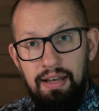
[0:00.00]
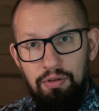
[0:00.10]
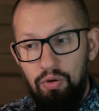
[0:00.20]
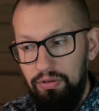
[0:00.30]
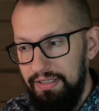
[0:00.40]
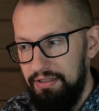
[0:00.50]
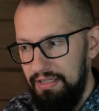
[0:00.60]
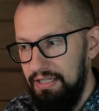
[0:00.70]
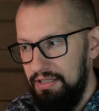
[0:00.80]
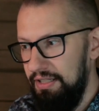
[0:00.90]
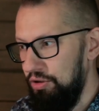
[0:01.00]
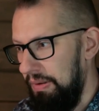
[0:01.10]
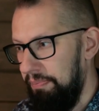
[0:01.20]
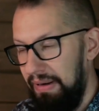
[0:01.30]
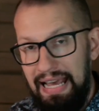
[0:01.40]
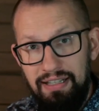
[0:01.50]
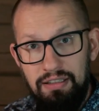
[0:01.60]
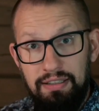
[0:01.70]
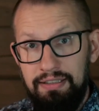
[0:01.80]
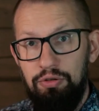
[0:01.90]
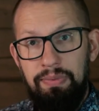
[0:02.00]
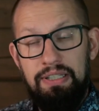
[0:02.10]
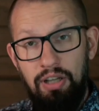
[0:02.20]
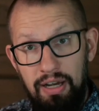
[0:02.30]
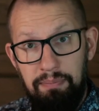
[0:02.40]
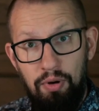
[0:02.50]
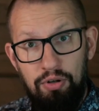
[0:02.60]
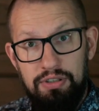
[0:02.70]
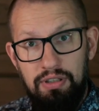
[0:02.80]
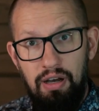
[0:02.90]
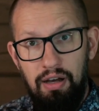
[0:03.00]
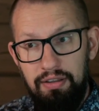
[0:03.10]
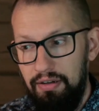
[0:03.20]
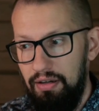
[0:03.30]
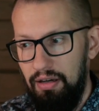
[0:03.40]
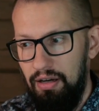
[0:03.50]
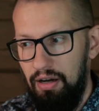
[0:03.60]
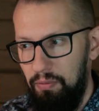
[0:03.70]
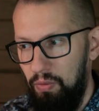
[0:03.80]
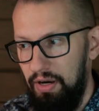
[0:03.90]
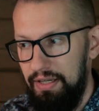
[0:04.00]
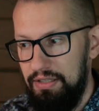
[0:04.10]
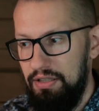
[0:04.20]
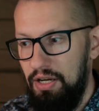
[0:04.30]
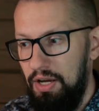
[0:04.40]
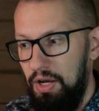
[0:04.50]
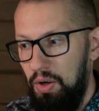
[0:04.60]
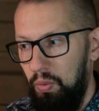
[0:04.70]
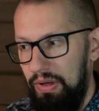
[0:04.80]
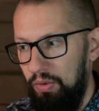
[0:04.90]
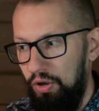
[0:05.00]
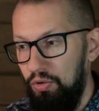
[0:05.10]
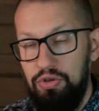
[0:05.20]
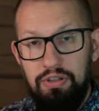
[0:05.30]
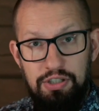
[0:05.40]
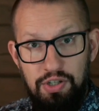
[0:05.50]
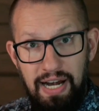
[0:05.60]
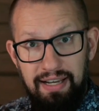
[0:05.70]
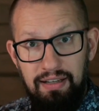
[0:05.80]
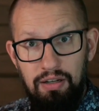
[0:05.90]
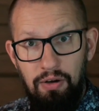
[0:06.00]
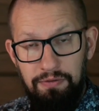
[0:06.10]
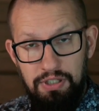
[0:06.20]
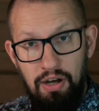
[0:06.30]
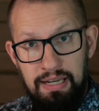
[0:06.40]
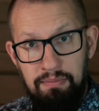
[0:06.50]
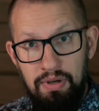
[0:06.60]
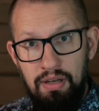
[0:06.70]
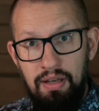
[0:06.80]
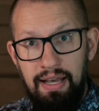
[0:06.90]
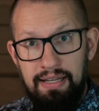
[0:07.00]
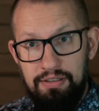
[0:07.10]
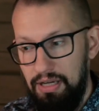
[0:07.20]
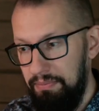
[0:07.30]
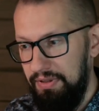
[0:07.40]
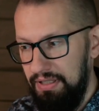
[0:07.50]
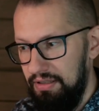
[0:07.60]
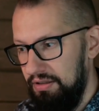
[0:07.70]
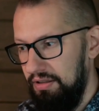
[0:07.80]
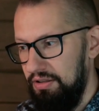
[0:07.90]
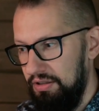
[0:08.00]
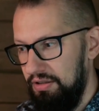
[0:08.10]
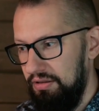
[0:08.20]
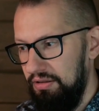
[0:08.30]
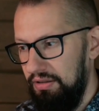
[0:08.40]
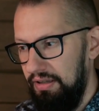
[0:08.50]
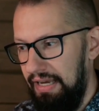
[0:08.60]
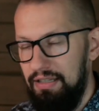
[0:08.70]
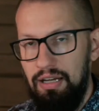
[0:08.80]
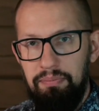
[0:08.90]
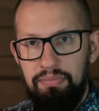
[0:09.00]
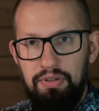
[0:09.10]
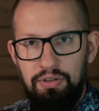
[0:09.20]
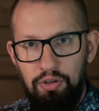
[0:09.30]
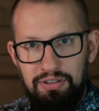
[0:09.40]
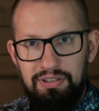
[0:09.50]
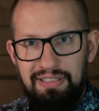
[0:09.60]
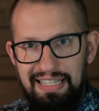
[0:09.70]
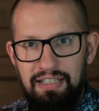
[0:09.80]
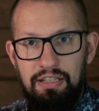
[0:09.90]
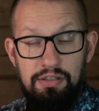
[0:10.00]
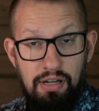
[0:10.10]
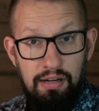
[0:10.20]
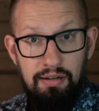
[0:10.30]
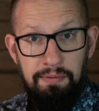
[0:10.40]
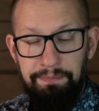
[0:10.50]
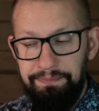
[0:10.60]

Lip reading: And all these things need to be planned and need to be time boxed. Otherwise, we will lose the track of time and some things just end up not getting done.